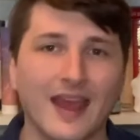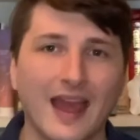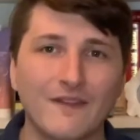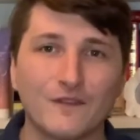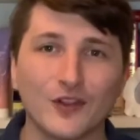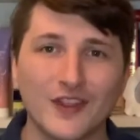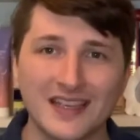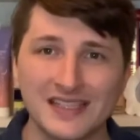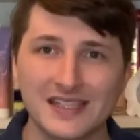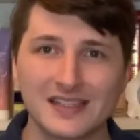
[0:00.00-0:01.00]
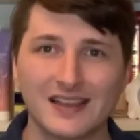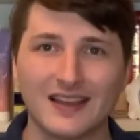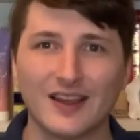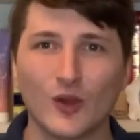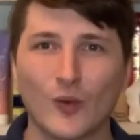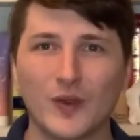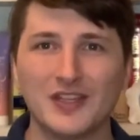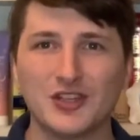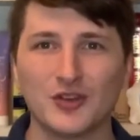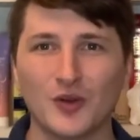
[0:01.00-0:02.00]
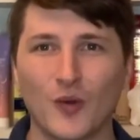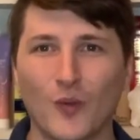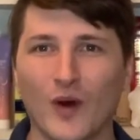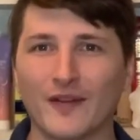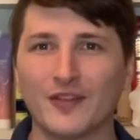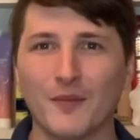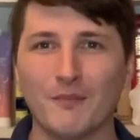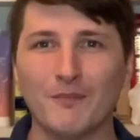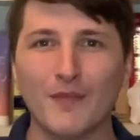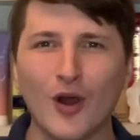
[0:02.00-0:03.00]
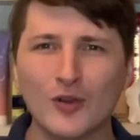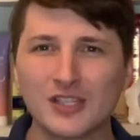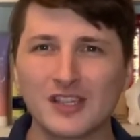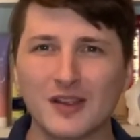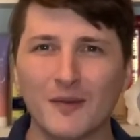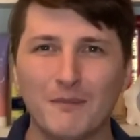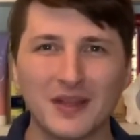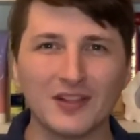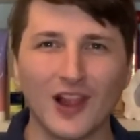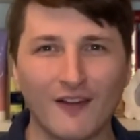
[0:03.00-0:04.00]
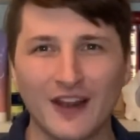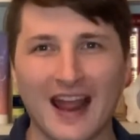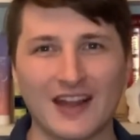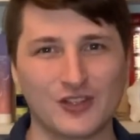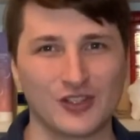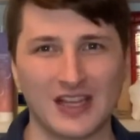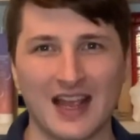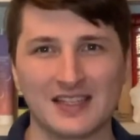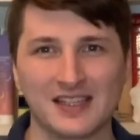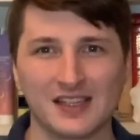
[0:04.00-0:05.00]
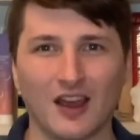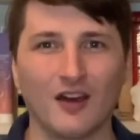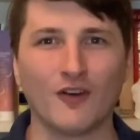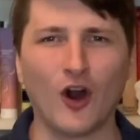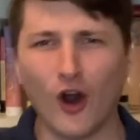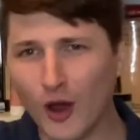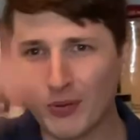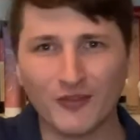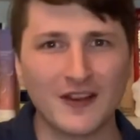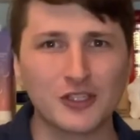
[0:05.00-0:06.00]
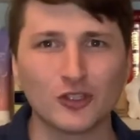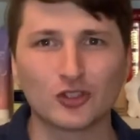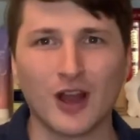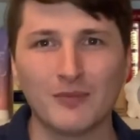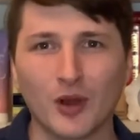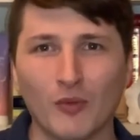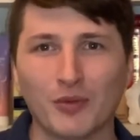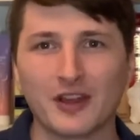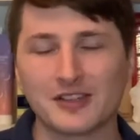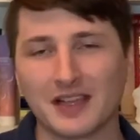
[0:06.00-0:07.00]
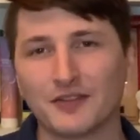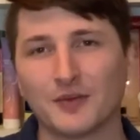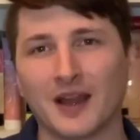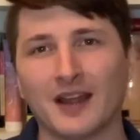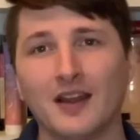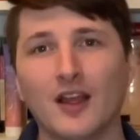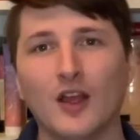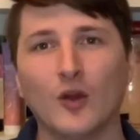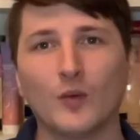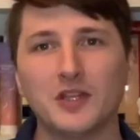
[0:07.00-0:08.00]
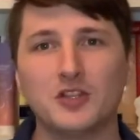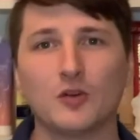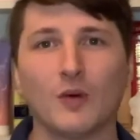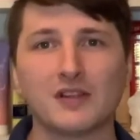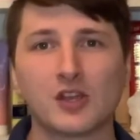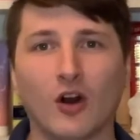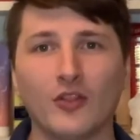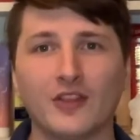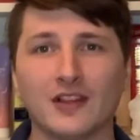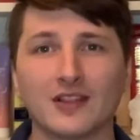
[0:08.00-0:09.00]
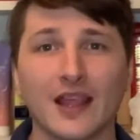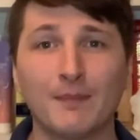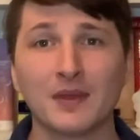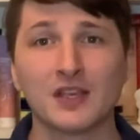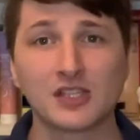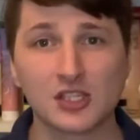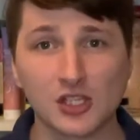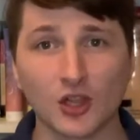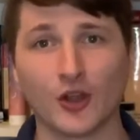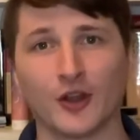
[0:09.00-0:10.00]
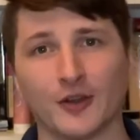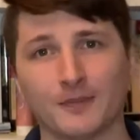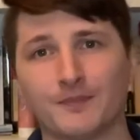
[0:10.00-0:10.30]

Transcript: And for this, we do one of the most beloved exercises of all professional trombone players everywhere. We do what's called the lip slur.